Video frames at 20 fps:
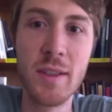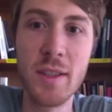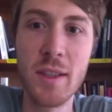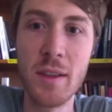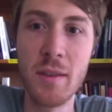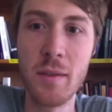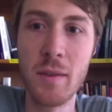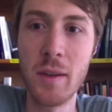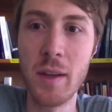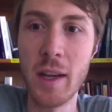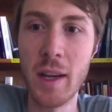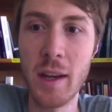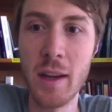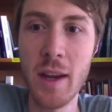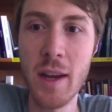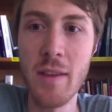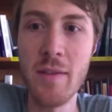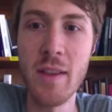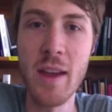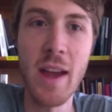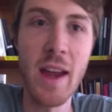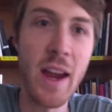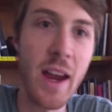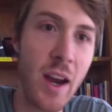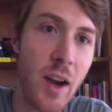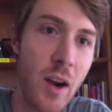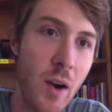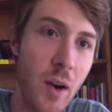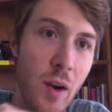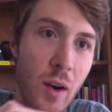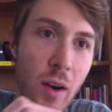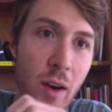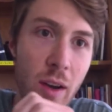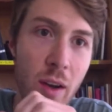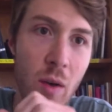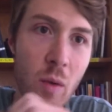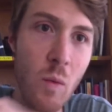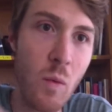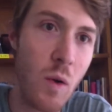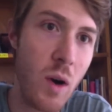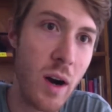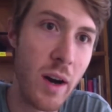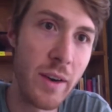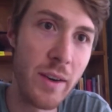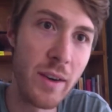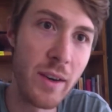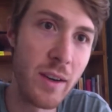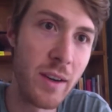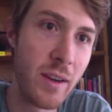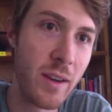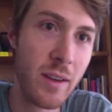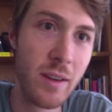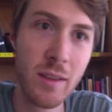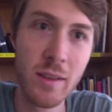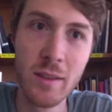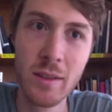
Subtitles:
so like in the air, water,